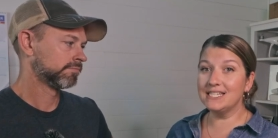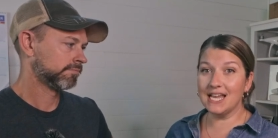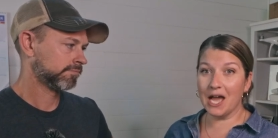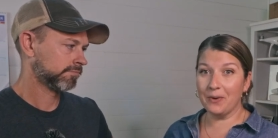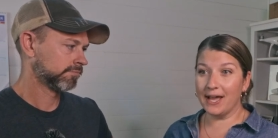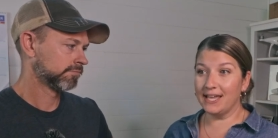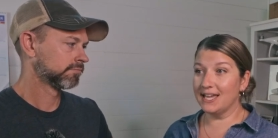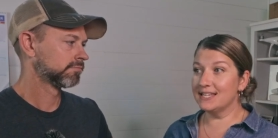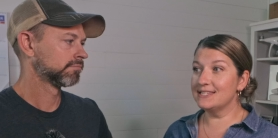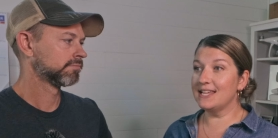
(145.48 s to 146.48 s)
Speaker 1: of DIY
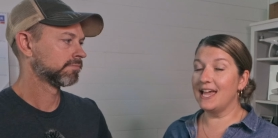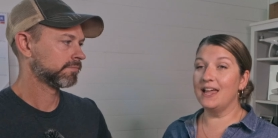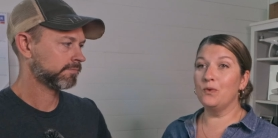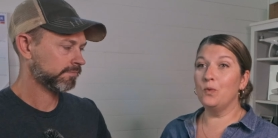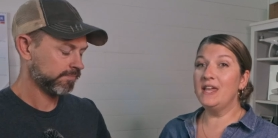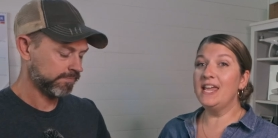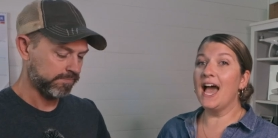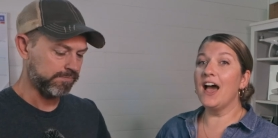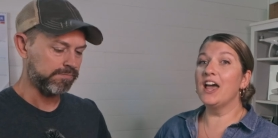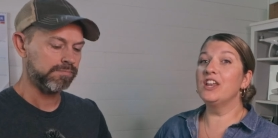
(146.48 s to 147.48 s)
kits and we
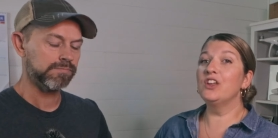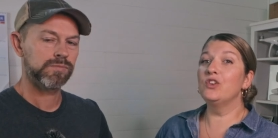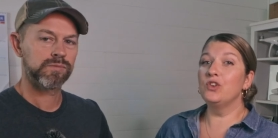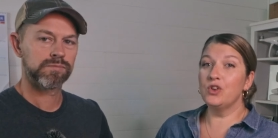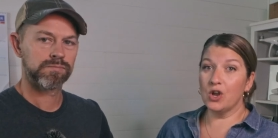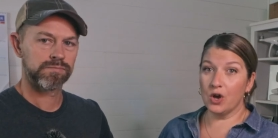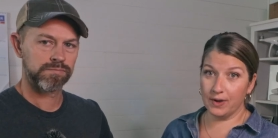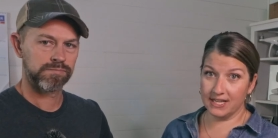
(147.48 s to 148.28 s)
had no